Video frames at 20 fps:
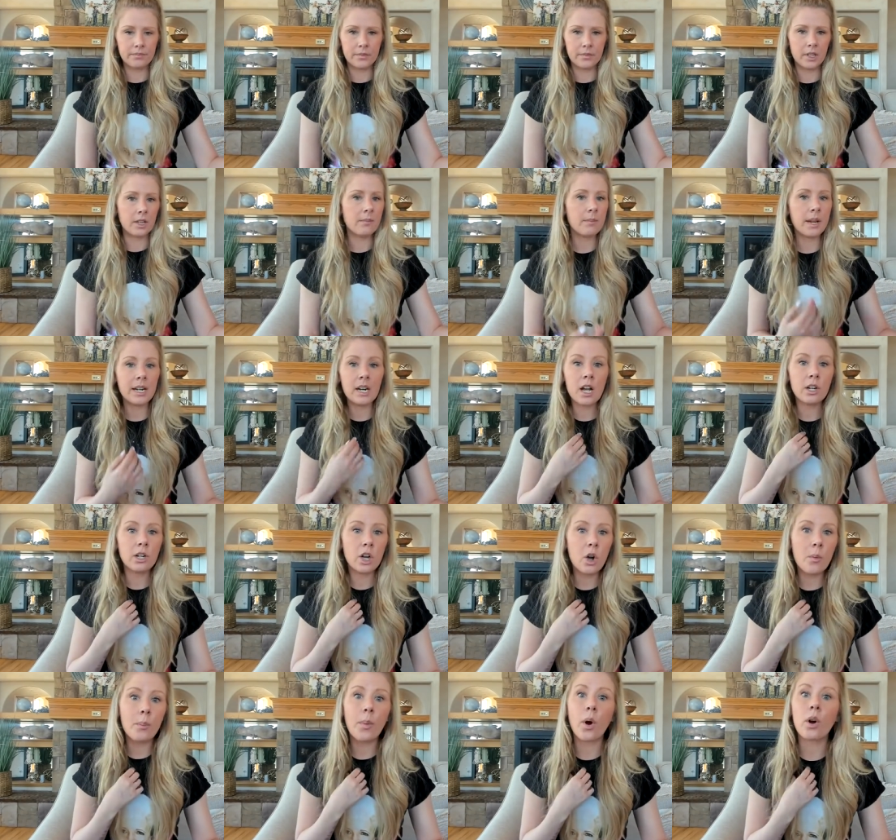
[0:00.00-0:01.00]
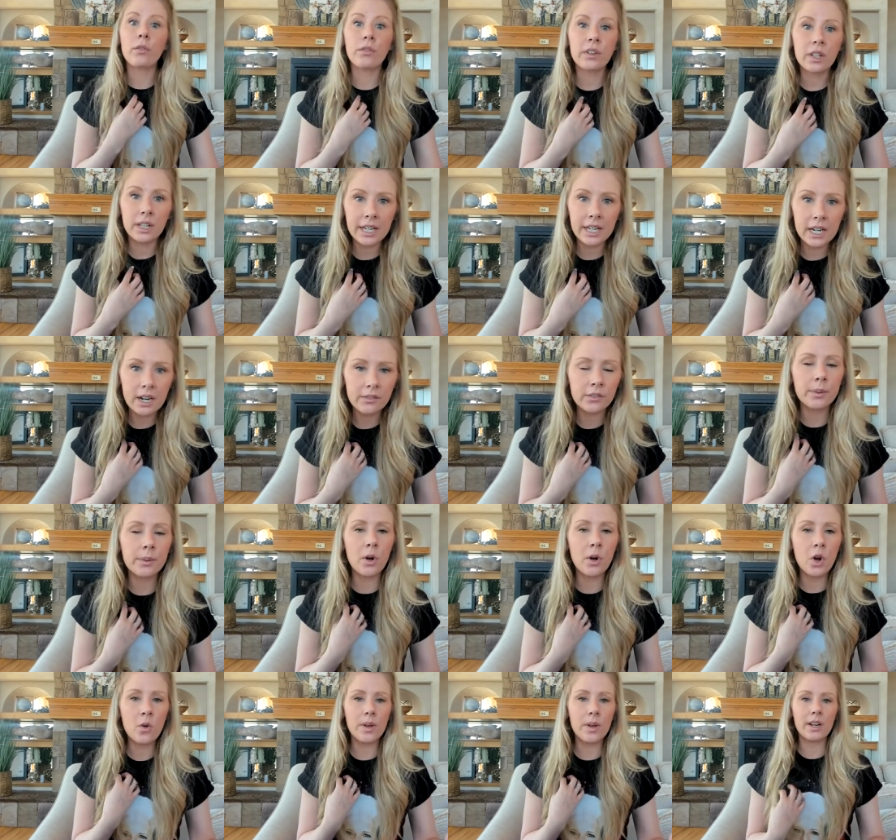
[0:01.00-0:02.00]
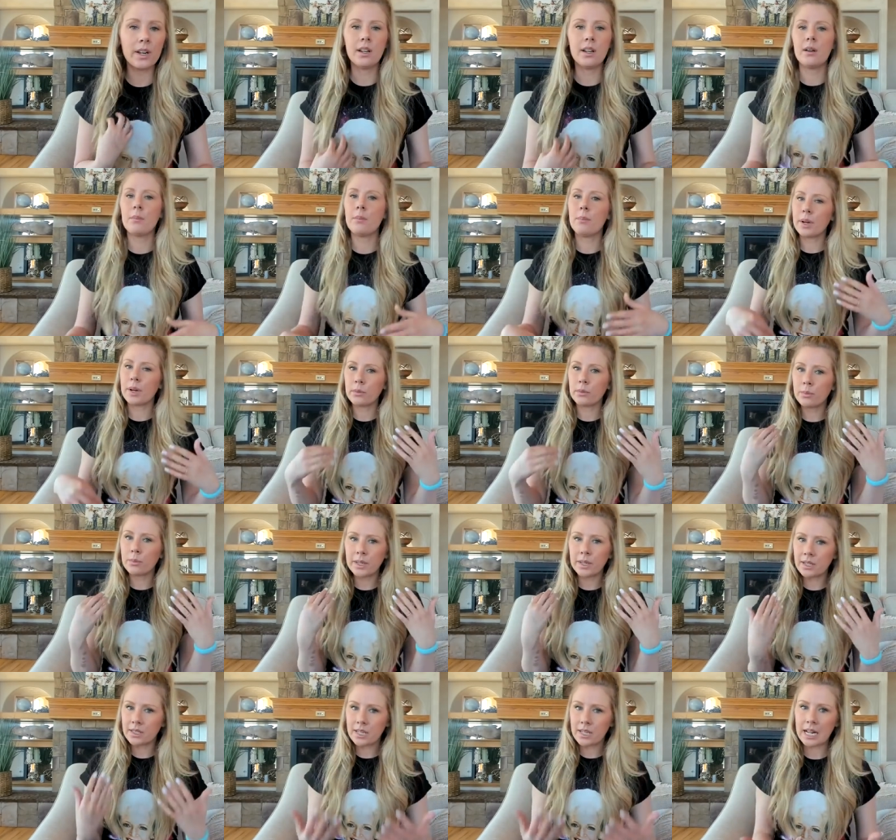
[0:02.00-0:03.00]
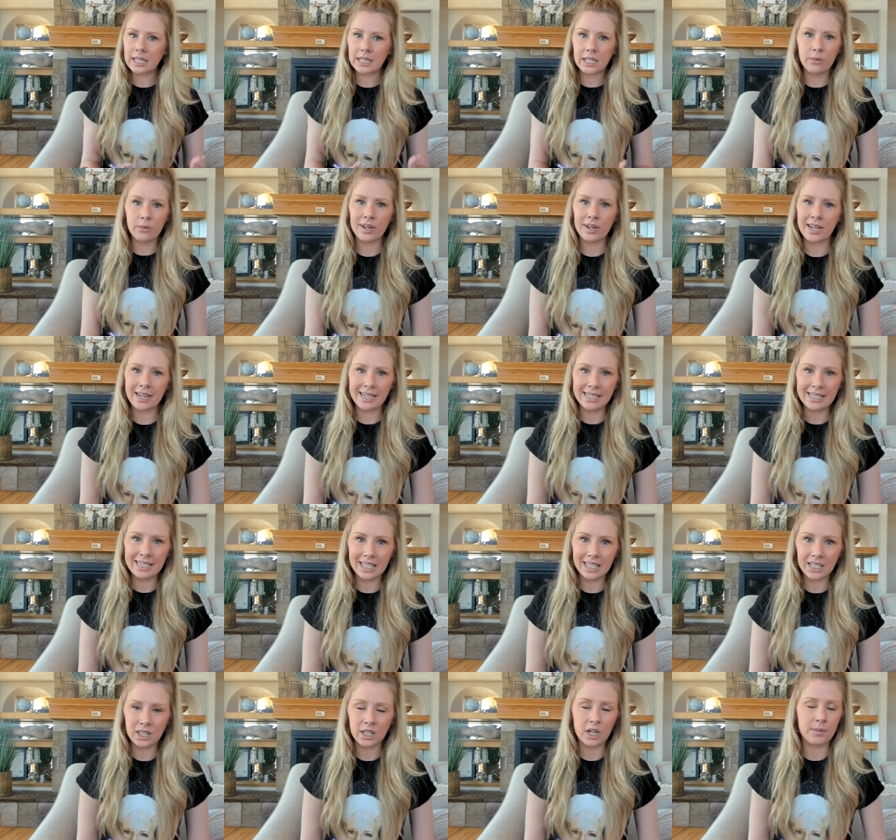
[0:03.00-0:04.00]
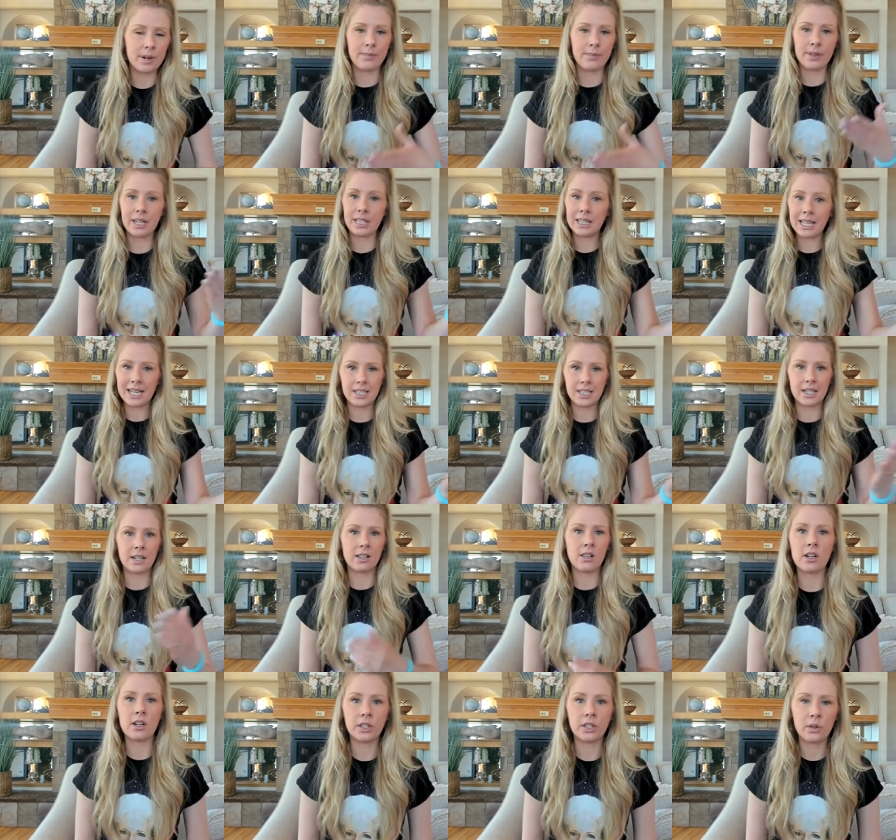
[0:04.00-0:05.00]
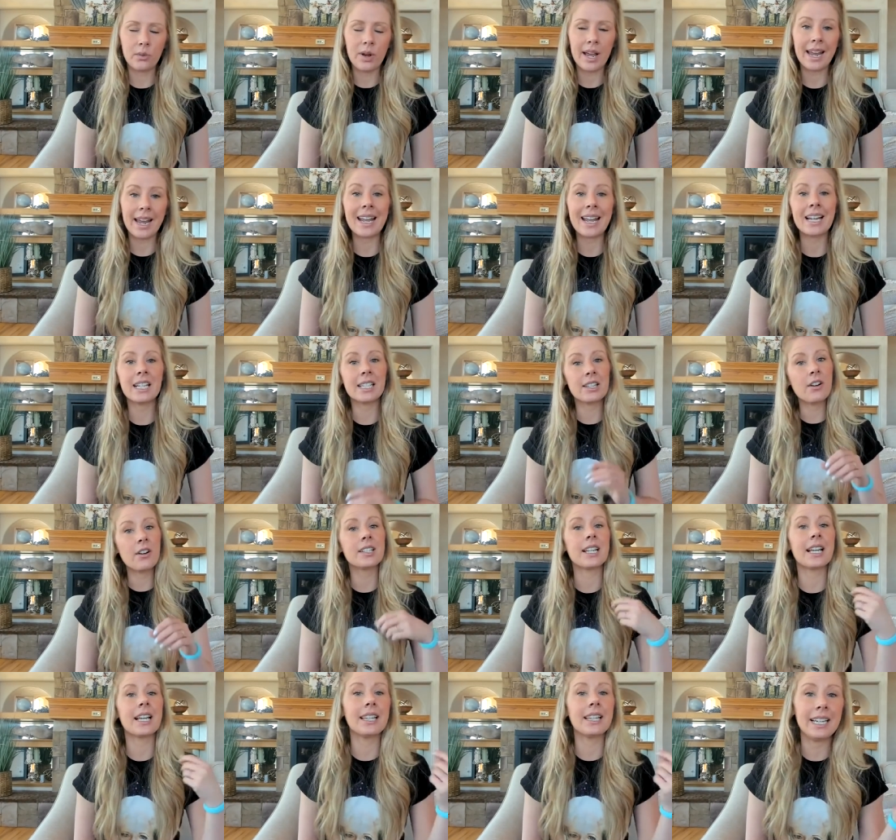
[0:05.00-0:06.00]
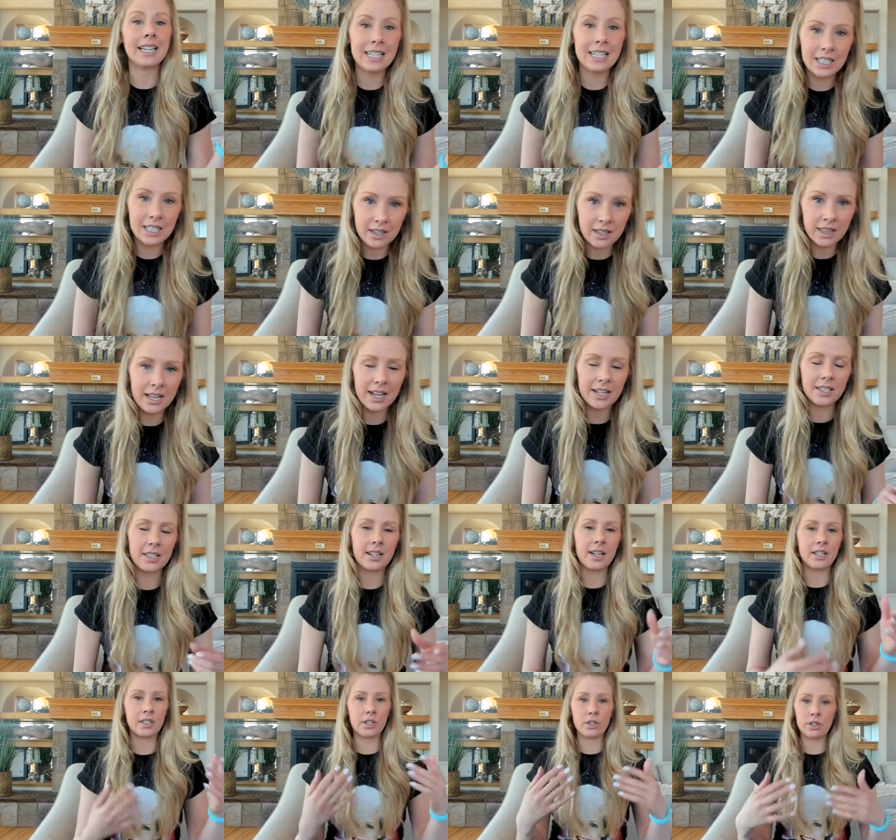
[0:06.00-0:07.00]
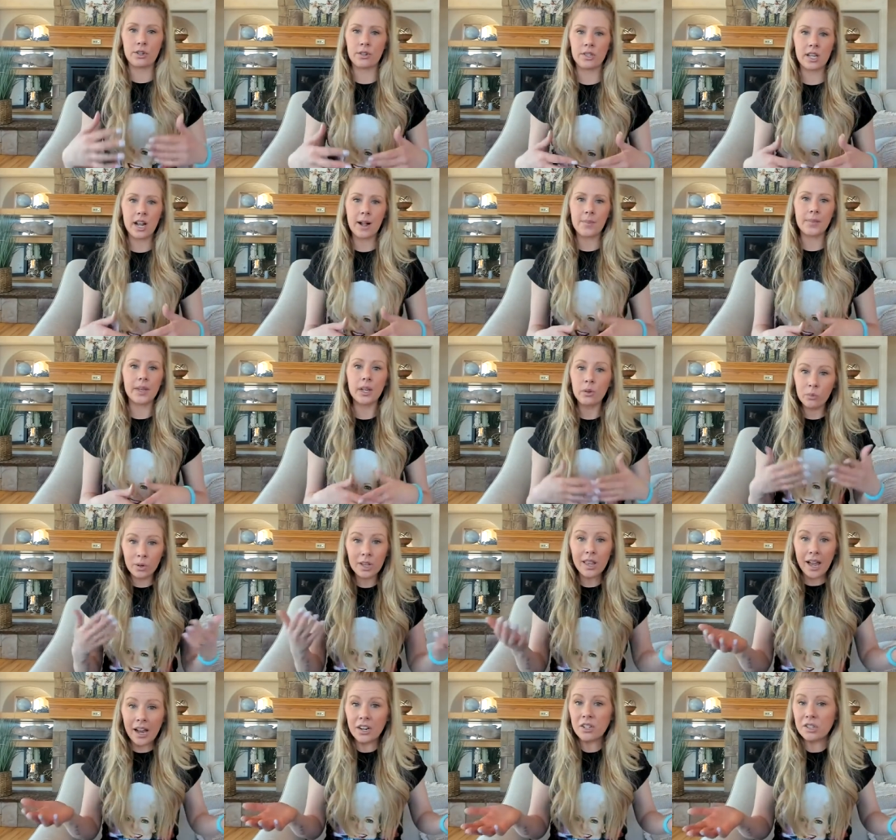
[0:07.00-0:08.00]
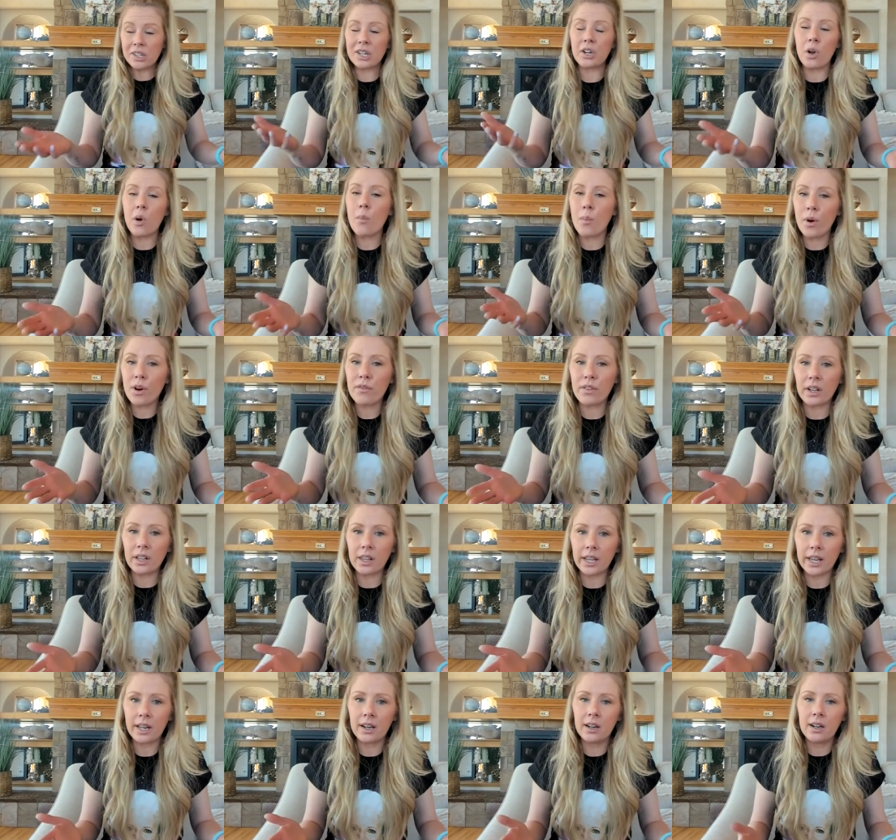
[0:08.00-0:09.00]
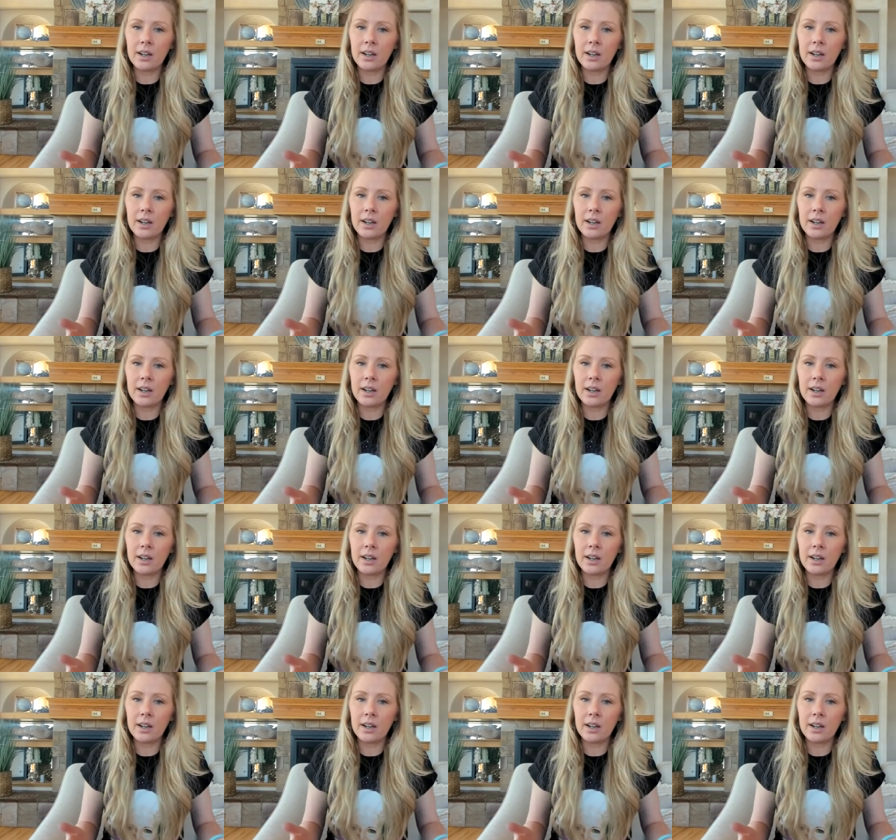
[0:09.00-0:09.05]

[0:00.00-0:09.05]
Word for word: It may not go perfectly in every moment, but it will be exactly what I need. There might be a lesson along the way. And as long as I lean into the lesson as it shows up, it will actually go perfectly.